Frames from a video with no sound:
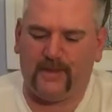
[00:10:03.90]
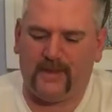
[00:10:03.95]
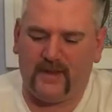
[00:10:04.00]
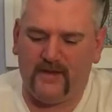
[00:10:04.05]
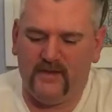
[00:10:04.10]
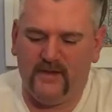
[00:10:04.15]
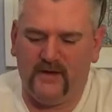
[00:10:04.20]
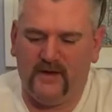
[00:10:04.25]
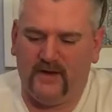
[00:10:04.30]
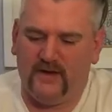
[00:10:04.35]

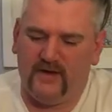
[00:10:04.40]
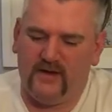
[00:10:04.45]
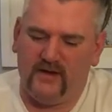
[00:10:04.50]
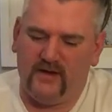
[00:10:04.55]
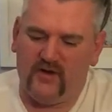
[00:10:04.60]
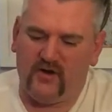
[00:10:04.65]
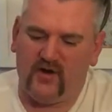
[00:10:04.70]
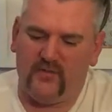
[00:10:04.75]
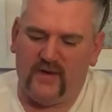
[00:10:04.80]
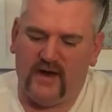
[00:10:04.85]

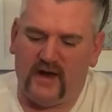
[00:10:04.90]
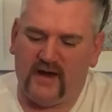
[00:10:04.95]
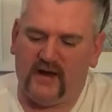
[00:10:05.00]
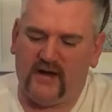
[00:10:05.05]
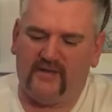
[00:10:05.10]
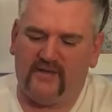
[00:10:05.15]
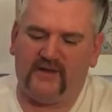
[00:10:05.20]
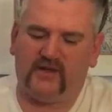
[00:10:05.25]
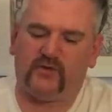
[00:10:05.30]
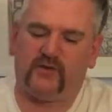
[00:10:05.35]
I'll go back and
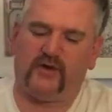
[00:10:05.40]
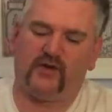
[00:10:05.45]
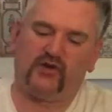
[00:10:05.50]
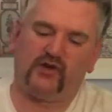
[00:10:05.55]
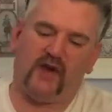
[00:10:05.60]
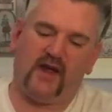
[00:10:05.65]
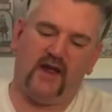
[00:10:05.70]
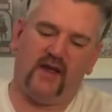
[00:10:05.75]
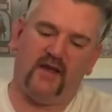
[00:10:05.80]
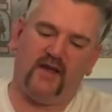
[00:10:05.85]
give this one a
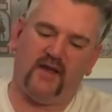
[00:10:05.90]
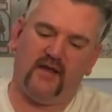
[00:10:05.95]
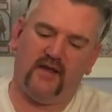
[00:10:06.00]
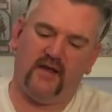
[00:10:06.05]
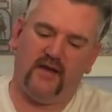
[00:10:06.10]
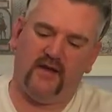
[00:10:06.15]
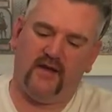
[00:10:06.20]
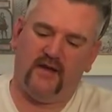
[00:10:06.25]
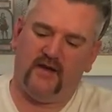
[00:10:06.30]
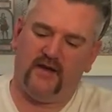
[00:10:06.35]
try.
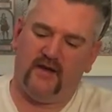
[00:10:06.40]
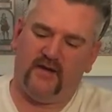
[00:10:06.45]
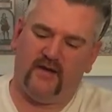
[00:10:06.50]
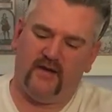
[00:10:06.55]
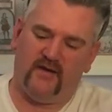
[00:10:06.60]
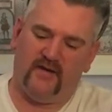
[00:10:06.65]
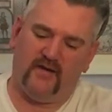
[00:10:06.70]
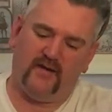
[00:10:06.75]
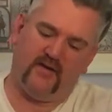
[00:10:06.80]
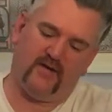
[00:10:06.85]

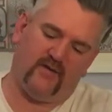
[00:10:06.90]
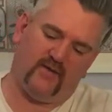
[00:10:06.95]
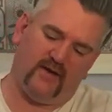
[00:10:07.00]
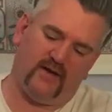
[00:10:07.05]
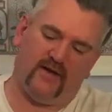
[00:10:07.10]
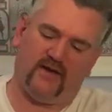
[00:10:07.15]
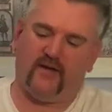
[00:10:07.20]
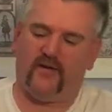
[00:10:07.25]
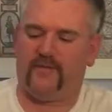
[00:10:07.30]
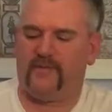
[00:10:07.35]

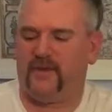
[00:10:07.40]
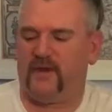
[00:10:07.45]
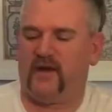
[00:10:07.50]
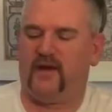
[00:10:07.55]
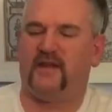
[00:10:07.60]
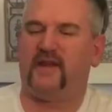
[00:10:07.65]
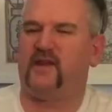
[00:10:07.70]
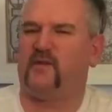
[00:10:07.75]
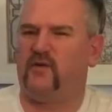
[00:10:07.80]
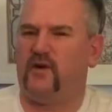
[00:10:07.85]
Right now,
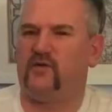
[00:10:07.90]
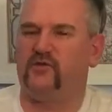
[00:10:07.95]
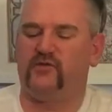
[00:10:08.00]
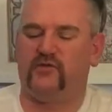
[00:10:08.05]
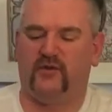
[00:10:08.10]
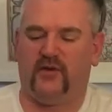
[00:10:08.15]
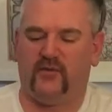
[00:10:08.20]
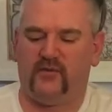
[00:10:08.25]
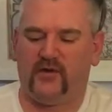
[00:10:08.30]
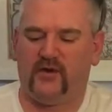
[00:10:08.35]
I think what I'll
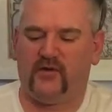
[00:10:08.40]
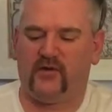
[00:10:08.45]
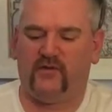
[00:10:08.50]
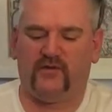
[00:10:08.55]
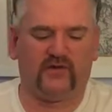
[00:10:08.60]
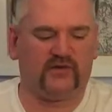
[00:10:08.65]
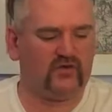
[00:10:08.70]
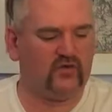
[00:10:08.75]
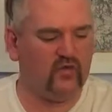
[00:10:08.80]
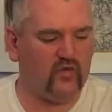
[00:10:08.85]
do, I'm going to go
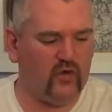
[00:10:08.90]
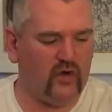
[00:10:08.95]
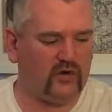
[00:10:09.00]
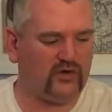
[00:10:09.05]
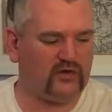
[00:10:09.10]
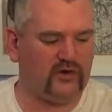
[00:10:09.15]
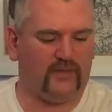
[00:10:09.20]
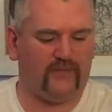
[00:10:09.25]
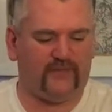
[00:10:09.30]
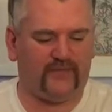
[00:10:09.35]
for some
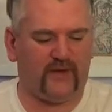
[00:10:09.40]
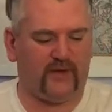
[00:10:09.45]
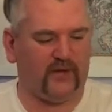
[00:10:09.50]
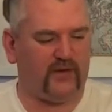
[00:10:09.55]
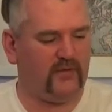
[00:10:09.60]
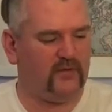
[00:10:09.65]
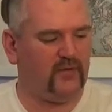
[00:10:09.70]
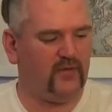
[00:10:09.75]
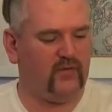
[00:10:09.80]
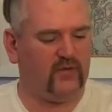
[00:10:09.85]
water. I'm
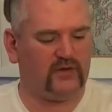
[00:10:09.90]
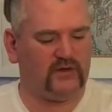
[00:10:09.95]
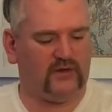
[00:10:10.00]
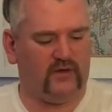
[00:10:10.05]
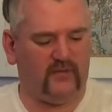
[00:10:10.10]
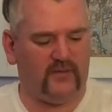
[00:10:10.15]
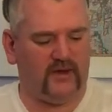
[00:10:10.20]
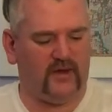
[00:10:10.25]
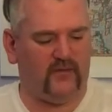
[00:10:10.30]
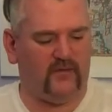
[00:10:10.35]
going to put
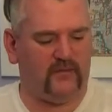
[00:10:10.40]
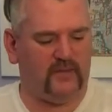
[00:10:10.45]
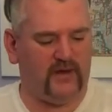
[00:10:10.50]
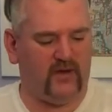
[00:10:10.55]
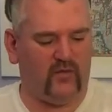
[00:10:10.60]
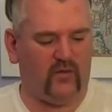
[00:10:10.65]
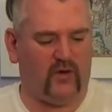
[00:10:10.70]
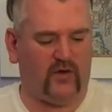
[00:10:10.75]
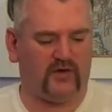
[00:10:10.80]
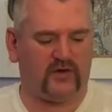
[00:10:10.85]
a bit
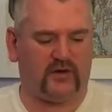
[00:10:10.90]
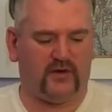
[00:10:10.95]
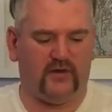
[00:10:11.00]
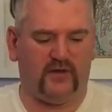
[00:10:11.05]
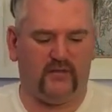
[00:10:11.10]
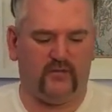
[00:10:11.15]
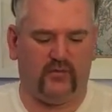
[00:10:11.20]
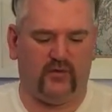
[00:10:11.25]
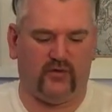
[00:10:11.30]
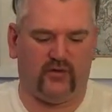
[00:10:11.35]
of water in
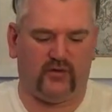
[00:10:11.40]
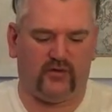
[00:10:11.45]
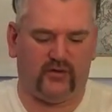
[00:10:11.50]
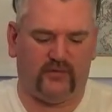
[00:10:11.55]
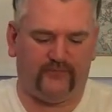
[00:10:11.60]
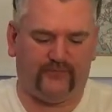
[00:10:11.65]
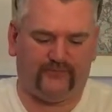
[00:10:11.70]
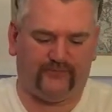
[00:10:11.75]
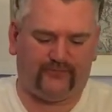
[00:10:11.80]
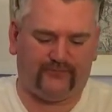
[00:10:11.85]
them both.
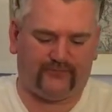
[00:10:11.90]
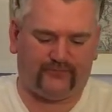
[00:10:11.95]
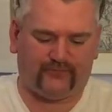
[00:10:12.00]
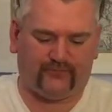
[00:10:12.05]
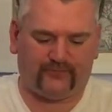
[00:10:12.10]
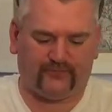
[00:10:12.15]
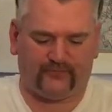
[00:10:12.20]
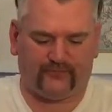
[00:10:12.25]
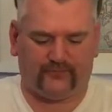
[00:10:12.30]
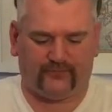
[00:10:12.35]

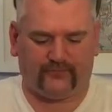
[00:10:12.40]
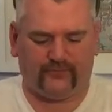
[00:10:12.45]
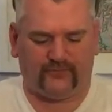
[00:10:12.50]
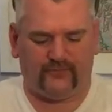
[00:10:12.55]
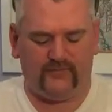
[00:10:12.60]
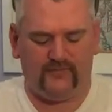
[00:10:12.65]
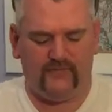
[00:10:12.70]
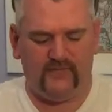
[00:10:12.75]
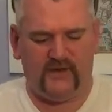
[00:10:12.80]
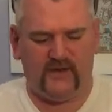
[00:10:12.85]

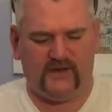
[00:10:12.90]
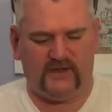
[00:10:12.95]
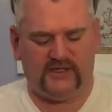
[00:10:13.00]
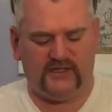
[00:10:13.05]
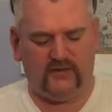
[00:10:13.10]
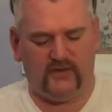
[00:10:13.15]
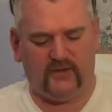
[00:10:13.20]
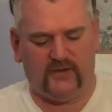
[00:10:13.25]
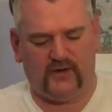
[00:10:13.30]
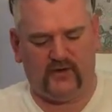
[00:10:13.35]

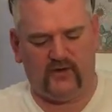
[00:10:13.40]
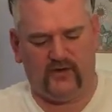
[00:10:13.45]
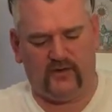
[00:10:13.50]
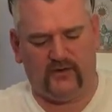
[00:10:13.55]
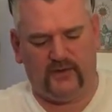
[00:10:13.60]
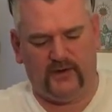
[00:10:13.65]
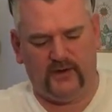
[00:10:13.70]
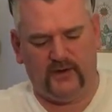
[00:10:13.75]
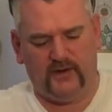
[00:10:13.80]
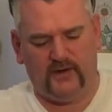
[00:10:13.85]
See where we go.
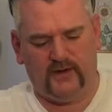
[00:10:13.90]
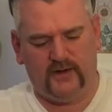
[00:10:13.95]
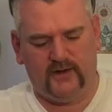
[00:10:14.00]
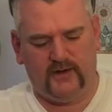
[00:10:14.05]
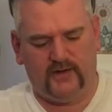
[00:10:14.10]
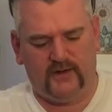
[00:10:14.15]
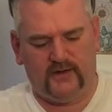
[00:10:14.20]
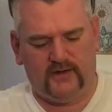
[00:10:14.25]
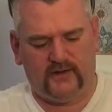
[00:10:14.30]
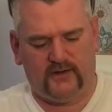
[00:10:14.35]

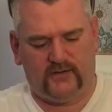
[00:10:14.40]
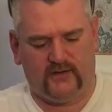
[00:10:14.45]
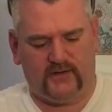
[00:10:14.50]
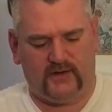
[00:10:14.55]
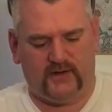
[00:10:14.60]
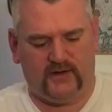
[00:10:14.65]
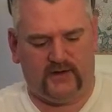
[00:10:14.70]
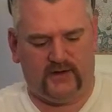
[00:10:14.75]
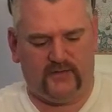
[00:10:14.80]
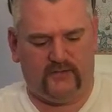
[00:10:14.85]
Don't want
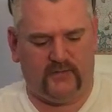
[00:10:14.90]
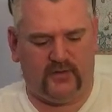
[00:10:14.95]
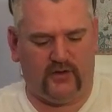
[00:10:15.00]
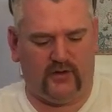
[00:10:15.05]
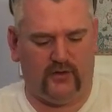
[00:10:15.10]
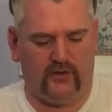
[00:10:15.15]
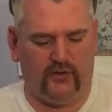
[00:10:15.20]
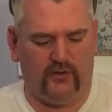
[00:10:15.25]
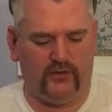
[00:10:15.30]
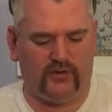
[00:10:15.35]
to
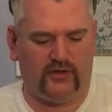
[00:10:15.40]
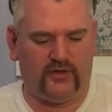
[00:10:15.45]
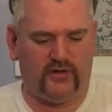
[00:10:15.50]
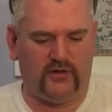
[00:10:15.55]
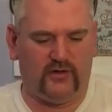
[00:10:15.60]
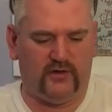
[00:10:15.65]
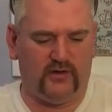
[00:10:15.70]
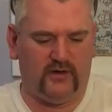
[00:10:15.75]
pollute